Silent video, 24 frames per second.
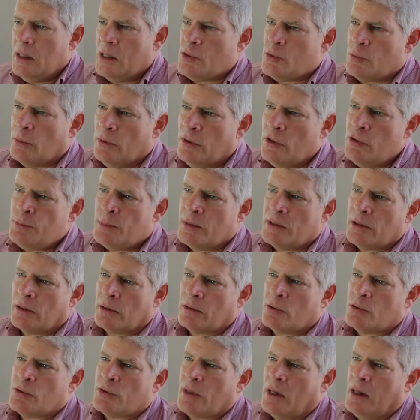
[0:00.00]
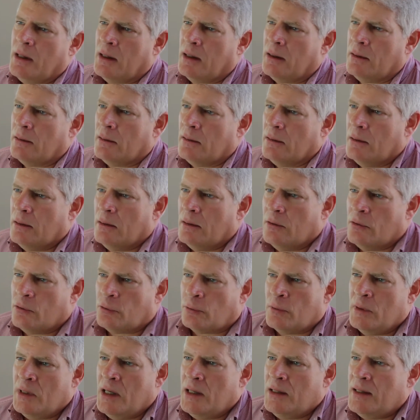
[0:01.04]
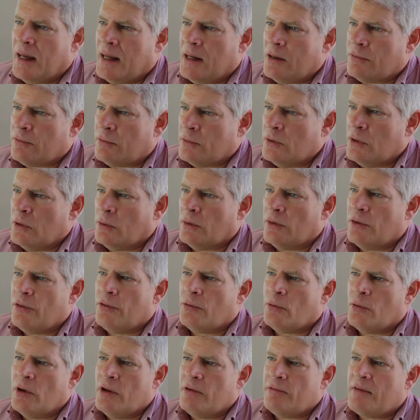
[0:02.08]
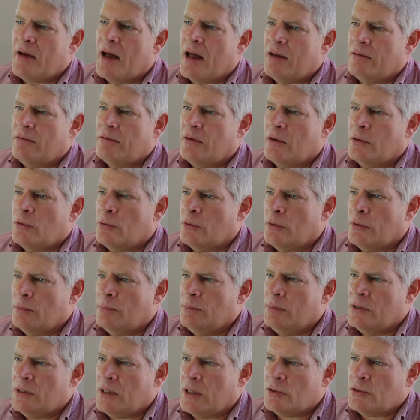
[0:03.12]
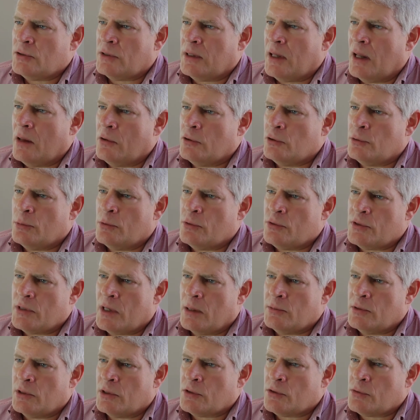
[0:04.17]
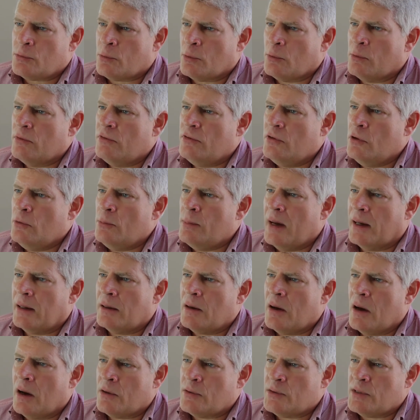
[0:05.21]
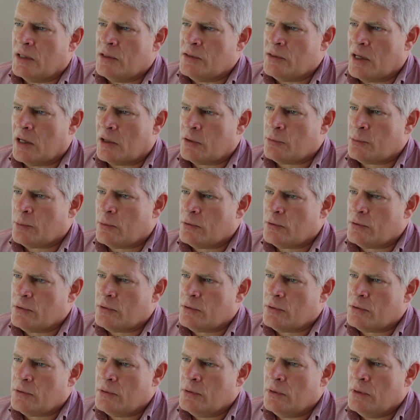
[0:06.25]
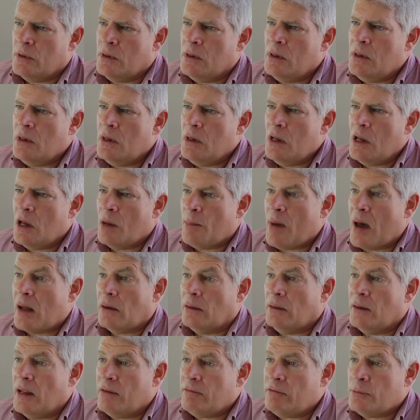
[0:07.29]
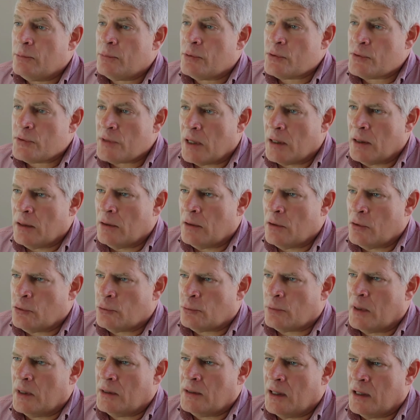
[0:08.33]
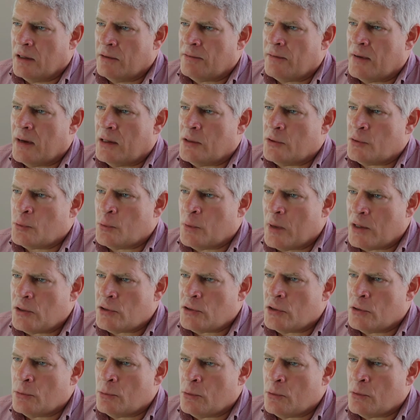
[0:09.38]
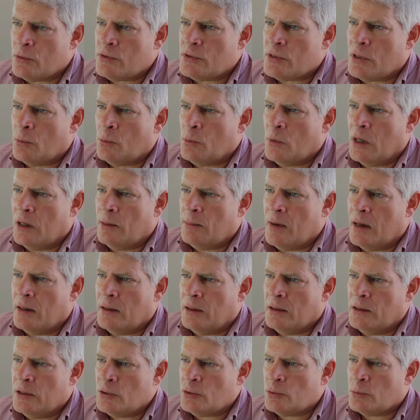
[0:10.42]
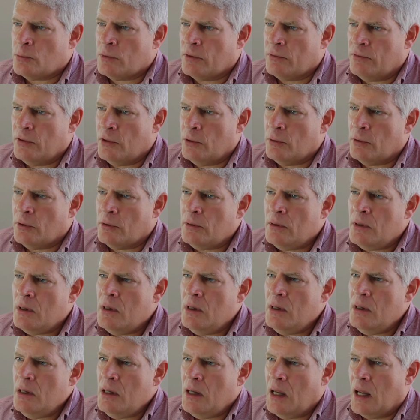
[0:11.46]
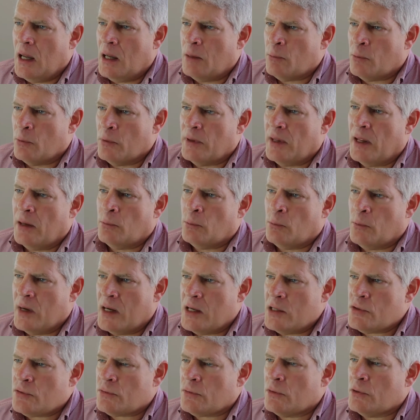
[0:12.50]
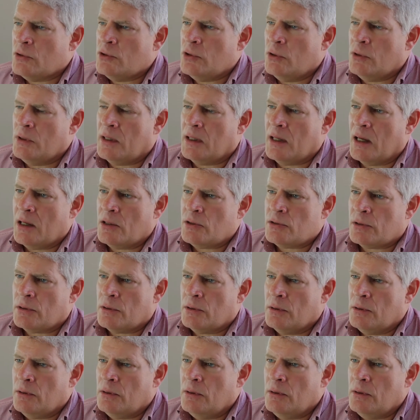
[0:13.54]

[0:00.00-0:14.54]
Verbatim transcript: Okay, so in this particular study, screening data for nearly 3,500 potentially eligible subjects were reviewed by Cogstate's experts. About 11% of those were identified as questionable in some way by the initial reviewer and were then raised for adjudication.